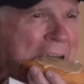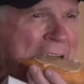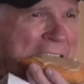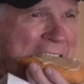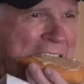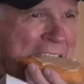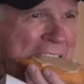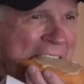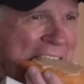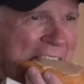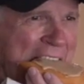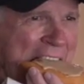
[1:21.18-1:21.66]

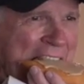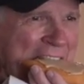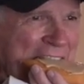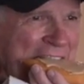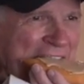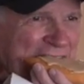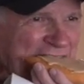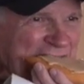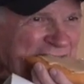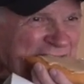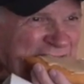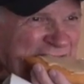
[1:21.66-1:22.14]
big
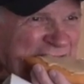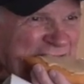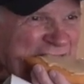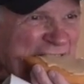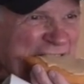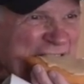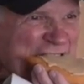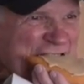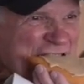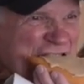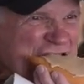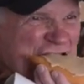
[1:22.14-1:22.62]
event.
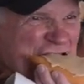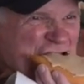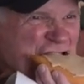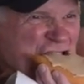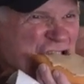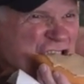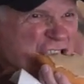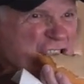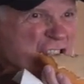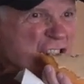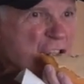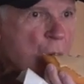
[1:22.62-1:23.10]
We get
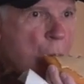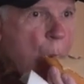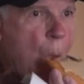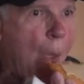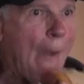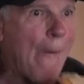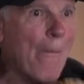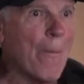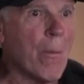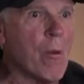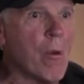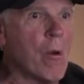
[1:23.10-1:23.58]
all of our
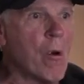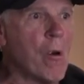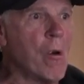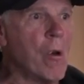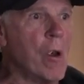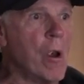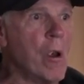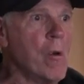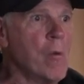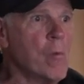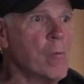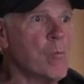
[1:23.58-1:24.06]
community
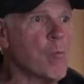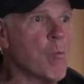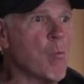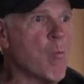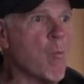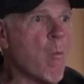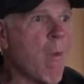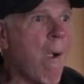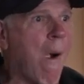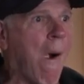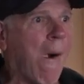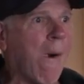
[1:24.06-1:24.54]

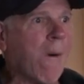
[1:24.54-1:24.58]
partners. We